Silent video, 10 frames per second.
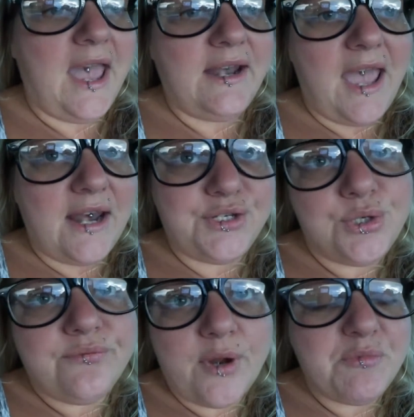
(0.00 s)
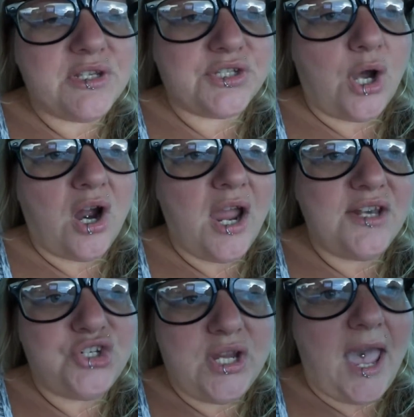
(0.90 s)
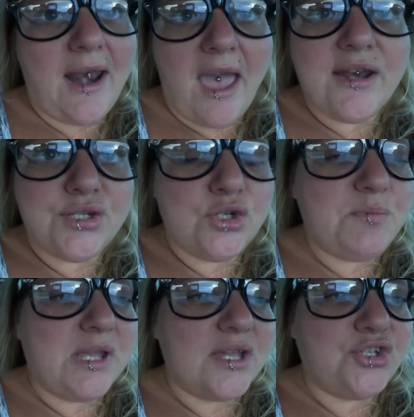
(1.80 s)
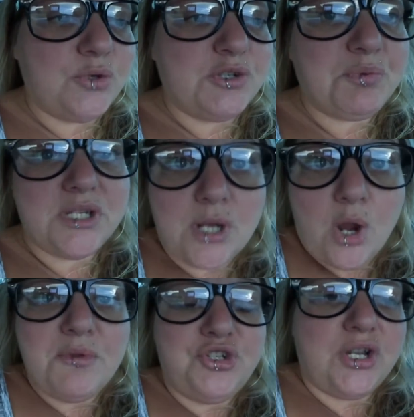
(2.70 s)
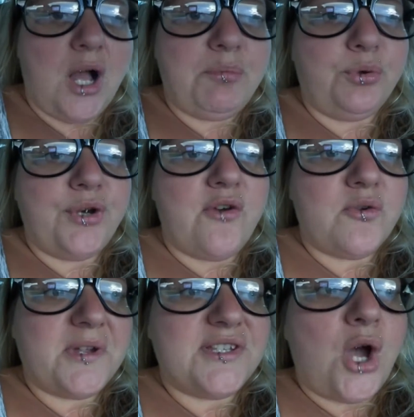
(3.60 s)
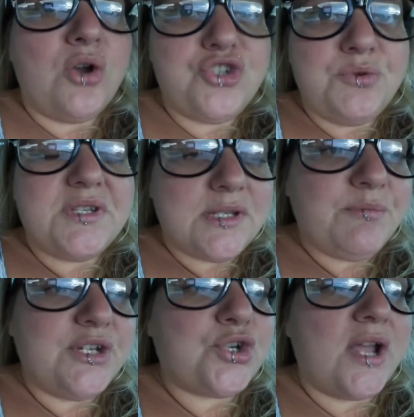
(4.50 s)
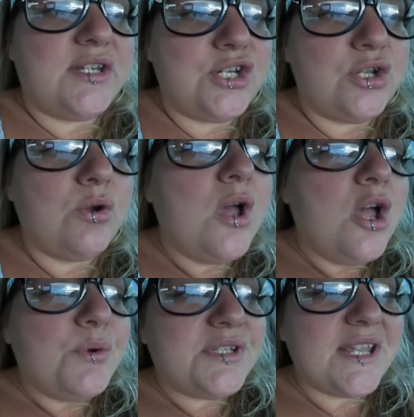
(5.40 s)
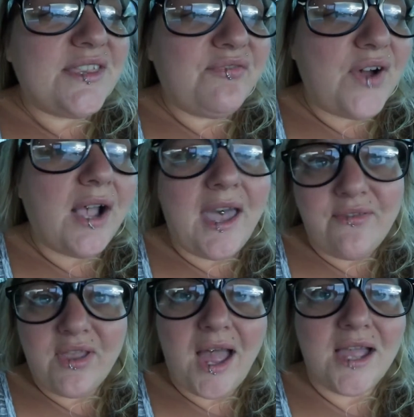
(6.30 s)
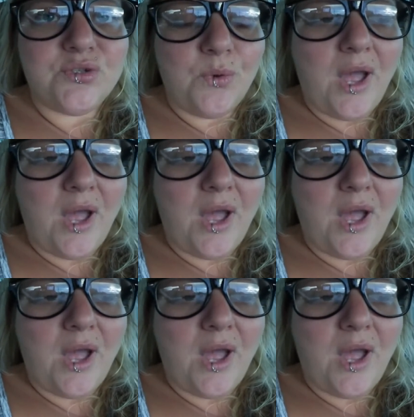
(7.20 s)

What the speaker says: had an attitude from the start, and she had attitude because she was perturbed that she got pulled over, because all she was simply trying to do was get the fuck out of the guy's